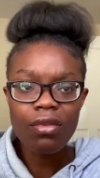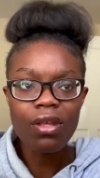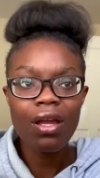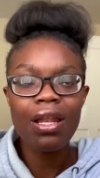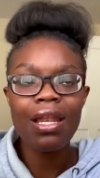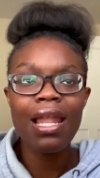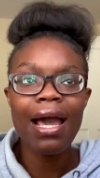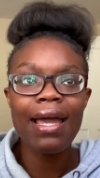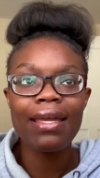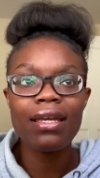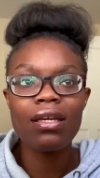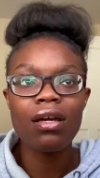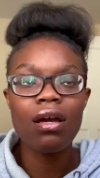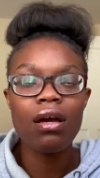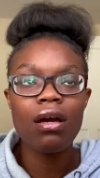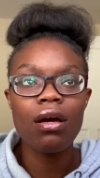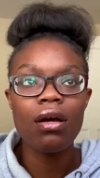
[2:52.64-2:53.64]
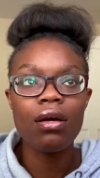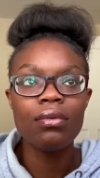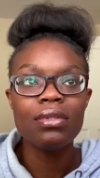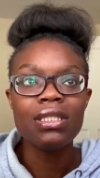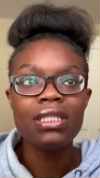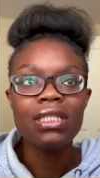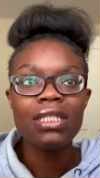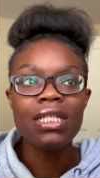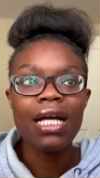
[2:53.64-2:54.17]
like,
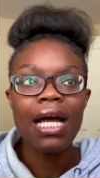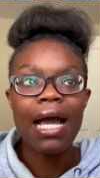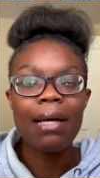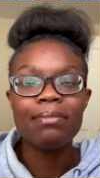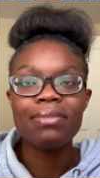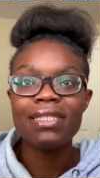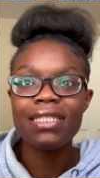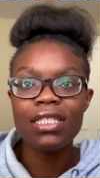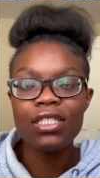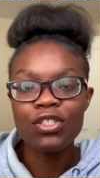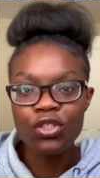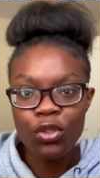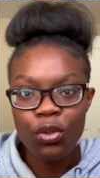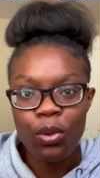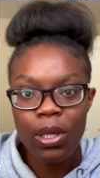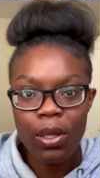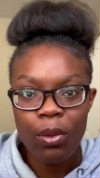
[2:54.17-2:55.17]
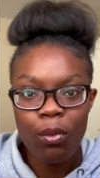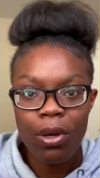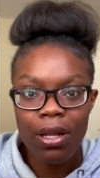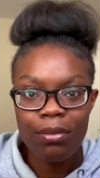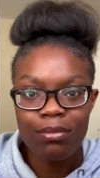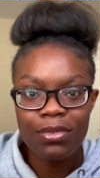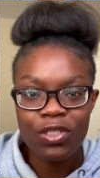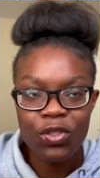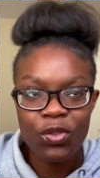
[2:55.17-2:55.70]
I'm still doing what
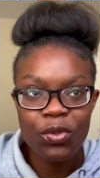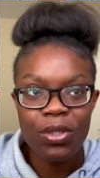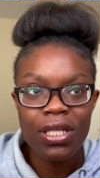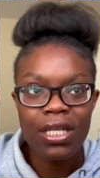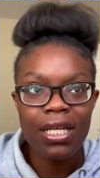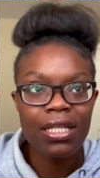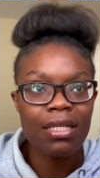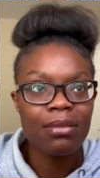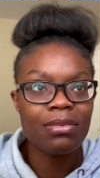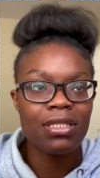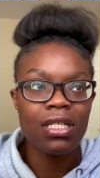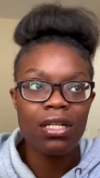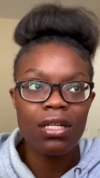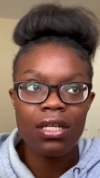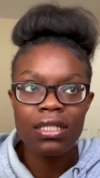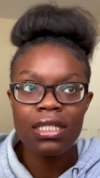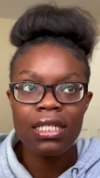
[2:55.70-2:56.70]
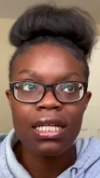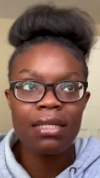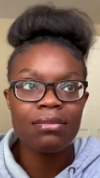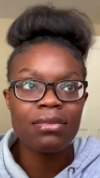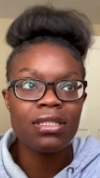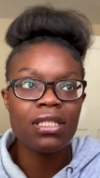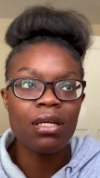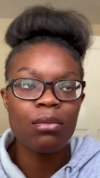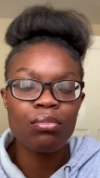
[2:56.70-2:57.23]
I'm doing and I'm still learning and I'm
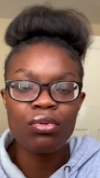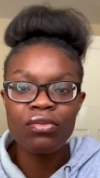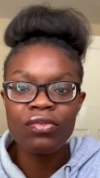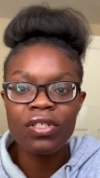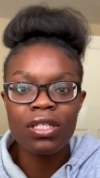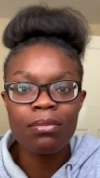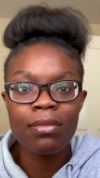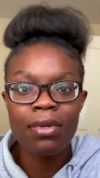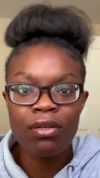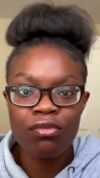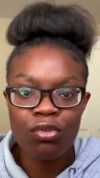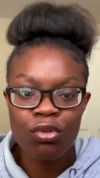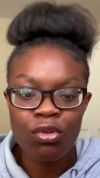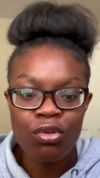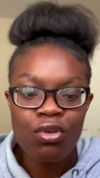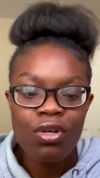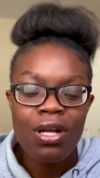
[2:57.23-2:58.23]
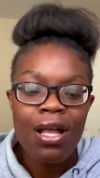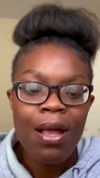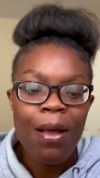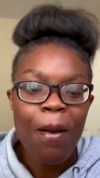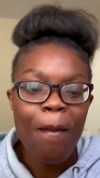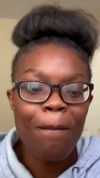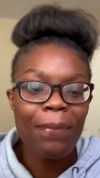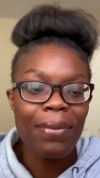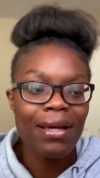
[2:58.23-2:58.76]
still improving in my role,
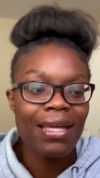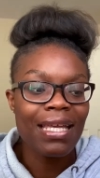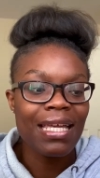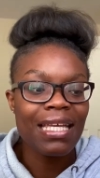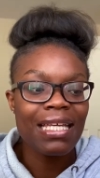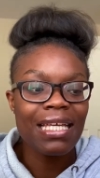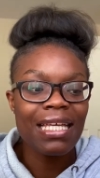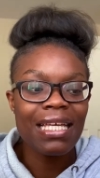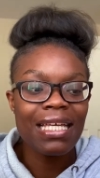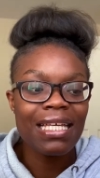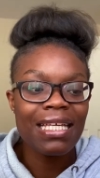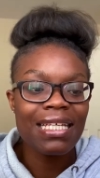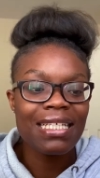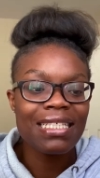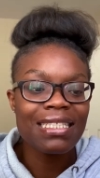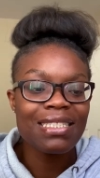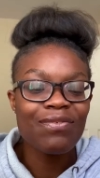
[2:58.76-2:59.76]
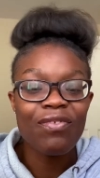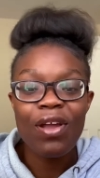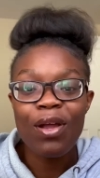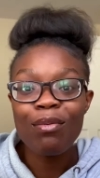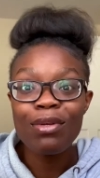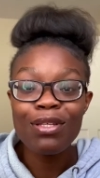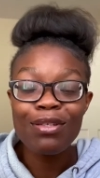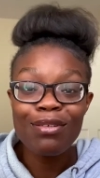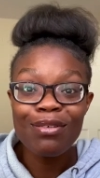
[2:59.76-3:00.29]
but it is
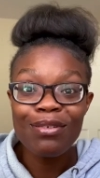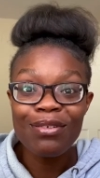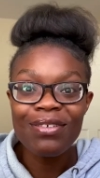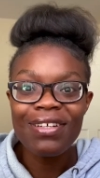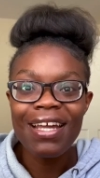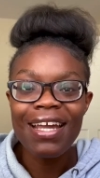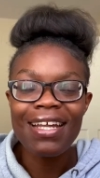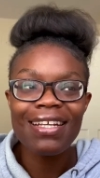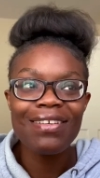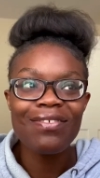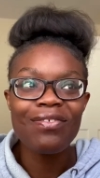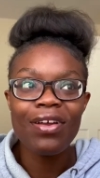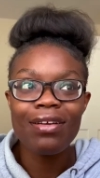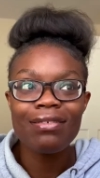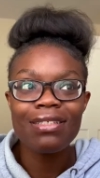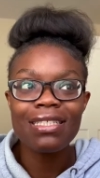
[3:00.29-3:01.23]
very new and very